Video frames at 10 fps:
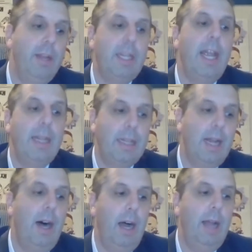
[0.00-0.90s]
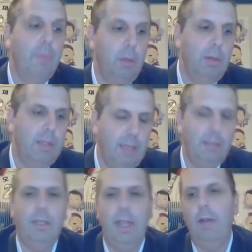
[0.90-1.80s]
take time to
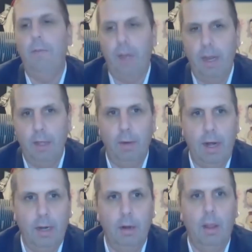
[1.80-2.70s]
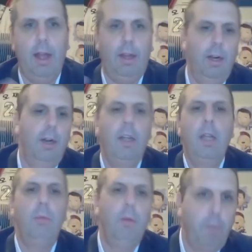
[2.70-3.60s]
resuscitate, find the right interlocutor,
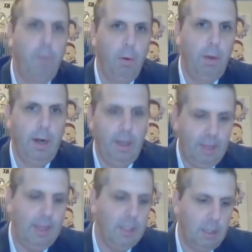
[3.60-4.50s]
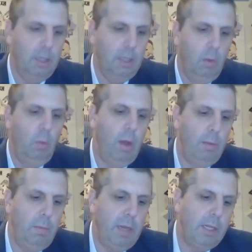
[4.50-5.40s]
move forward there? I think that's
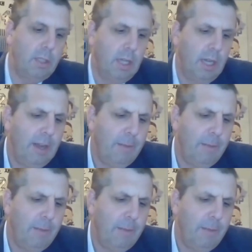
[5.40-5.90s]
one piece.